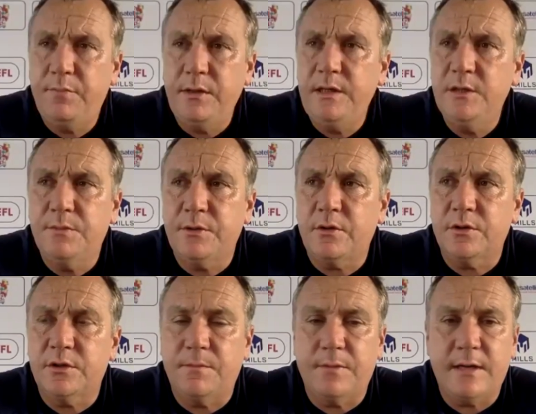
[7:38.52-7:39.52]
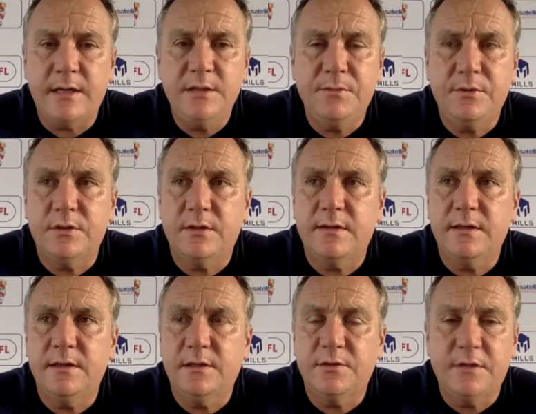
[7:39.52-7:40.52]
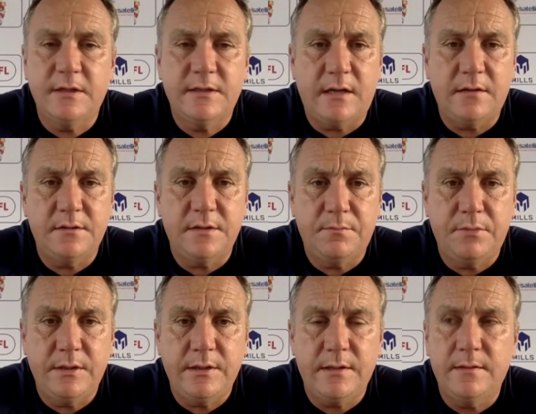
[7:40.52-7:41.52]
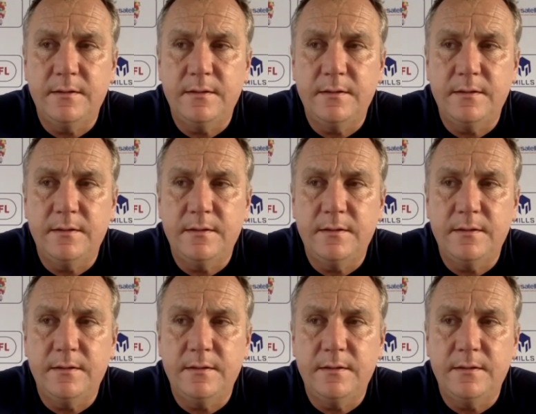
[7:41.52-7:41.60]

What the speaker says: pleased, but not surprised, because I think he's a really talented player.